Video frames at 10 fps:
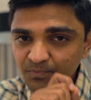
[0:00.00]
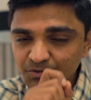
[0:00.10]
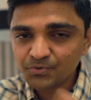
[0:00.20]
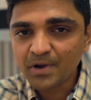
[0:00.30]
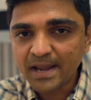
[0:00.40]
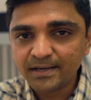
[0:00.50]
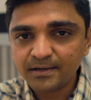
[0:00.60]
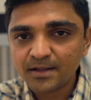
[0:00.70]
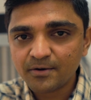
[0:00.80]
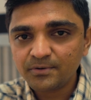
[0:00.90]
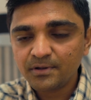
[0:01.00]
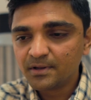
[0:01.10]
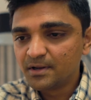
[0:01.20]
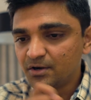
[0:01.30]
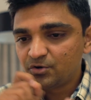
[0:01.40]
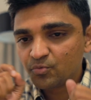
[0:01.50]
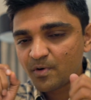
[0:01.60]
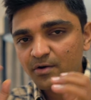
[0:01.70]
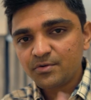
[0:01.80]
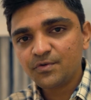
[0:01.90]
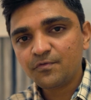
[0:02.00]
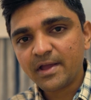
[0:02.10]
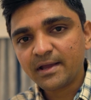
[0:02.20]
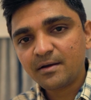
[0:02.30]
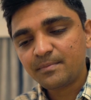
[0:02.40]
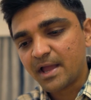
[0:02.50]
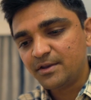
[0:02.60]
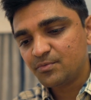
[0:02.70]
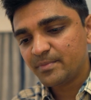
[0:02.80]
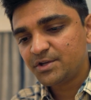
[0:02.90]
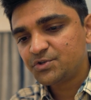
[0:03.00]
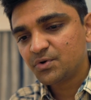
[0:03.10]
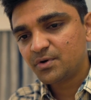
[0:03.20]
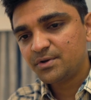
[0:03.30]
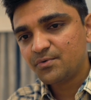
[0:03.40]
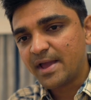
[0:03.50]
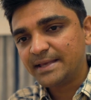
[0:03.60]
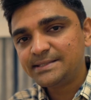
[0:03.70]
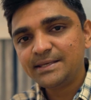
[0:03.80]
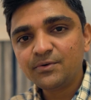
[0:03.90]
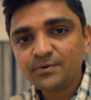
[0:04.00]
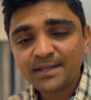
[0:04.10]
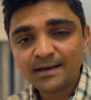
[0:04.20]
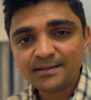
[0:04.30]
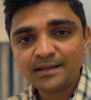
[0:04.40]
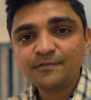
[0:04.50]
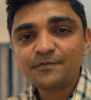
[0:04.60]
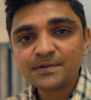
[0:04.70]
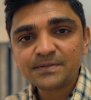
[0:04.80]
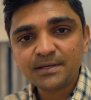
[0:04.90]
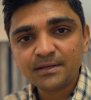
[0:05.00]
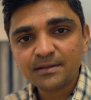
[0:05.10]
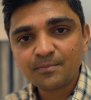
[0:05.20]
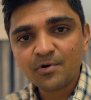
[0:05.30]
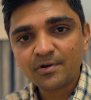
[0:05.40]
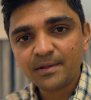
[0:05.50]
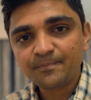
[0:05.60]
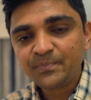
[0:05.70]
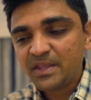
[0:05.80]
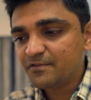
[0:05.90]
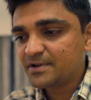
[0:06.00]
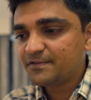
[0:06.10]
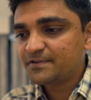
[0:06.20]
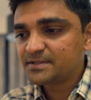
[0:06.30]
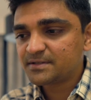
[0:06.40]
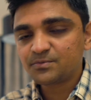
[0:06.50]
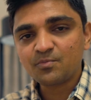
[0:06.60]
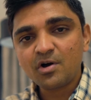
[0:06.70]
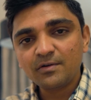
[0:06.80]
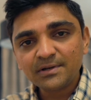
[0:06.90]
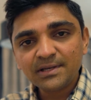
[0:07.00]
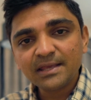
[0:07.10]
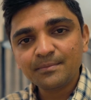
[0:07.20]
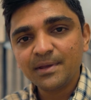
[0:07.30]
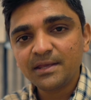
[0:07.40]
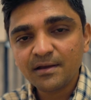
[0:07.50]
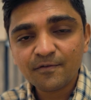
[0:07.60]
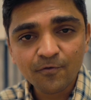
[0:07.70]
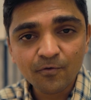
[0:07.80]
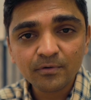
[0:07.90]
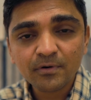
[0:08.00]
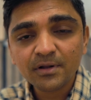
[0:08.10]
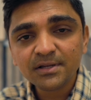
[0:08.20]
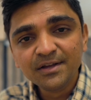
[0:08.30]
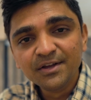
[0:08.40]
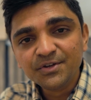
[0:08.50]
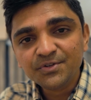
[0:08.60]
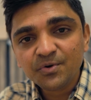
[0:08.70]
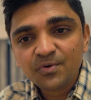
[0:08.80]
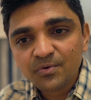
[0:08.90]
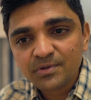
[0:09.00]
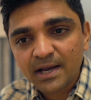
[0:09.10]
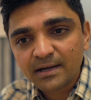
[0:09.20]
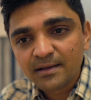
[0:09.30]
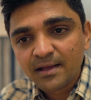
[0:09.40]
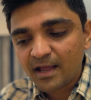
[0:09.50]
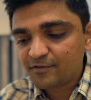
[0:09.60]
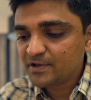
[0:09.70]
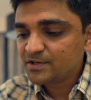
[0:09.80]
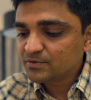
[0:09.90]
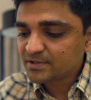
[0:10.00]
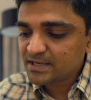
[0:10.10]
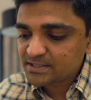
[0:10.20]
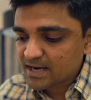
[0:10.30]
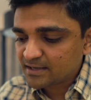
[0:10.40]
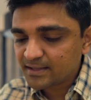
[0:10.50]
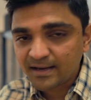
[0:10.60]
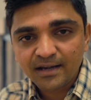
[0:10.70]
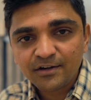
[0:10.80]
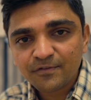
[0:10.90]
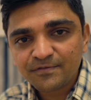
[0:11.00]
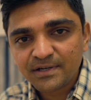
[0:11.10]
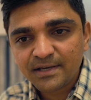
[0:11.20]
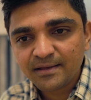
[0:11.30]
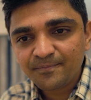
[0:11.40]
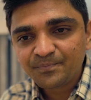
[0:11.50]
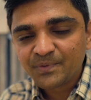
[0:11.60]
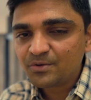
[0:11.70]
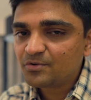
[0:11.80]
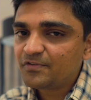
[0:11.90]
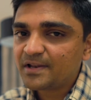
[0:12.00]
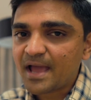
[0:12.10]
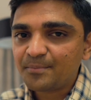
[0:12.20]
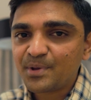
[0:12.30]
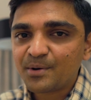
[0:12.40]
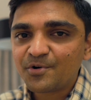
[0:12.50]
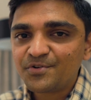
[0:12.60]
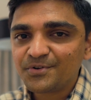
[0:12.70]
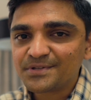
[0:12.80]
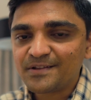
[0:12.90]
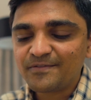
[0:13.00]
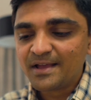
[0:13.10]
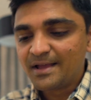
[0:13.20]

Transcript: You write it down. Tomorrow you wake up and you make sure you execute that thing first thing in the morning. Even if it is a small one like making a phone call, you do that. And when you'll reach at the end of the day, you'll feel happy about yourself.